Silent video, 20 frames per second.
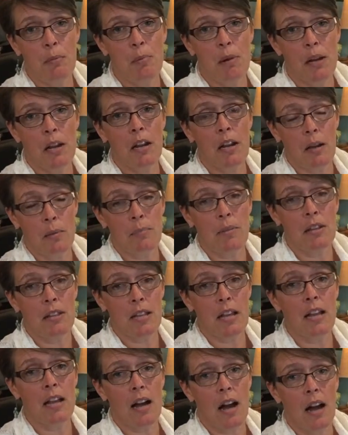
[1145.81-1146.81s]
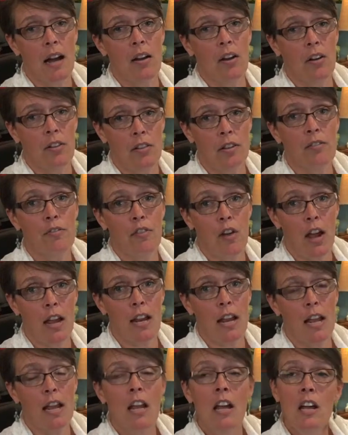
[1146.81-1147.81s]
bringing up that they got on their
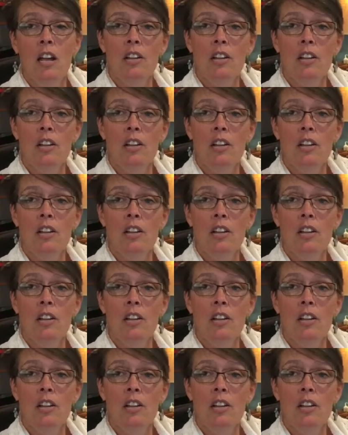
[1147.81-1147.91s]
Friday.